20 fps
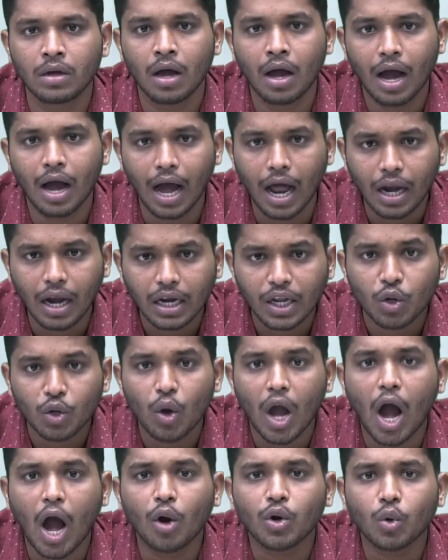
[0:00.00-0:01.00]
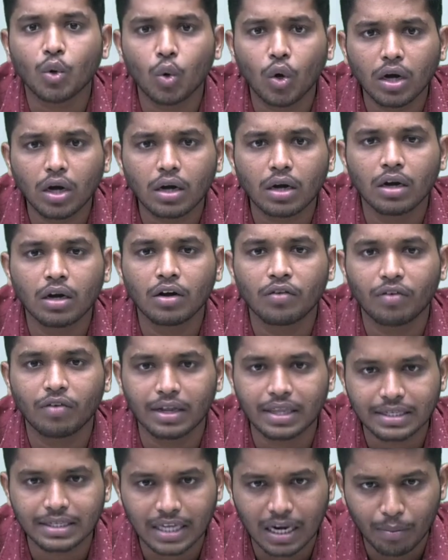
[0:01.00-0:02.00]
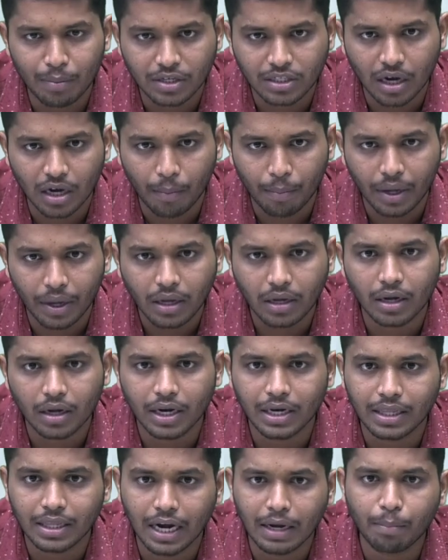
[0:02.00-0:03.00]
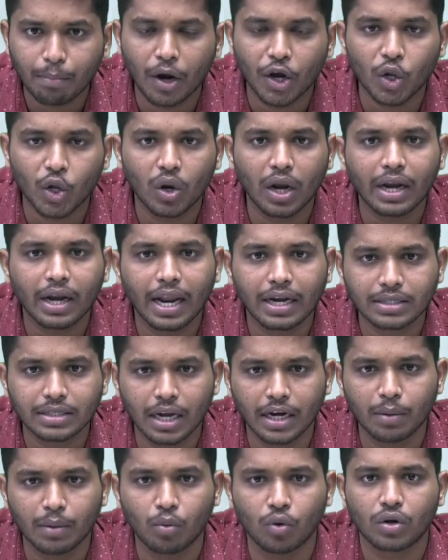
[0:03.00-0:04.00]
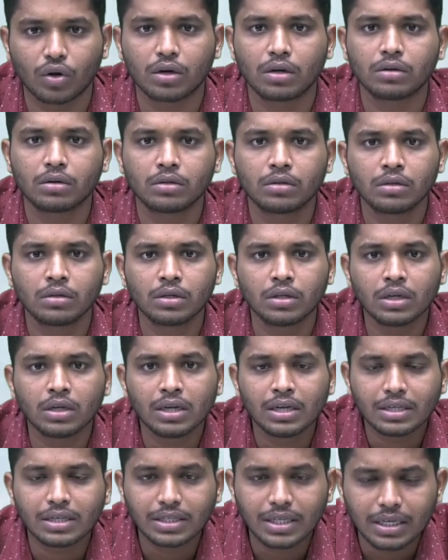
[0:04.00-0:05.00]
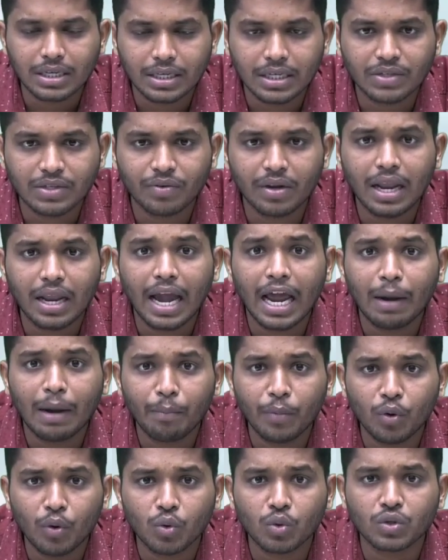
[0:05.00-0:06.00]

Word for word: and you have to look for the syllabus topic in that particular NCERT book. See, this will help you to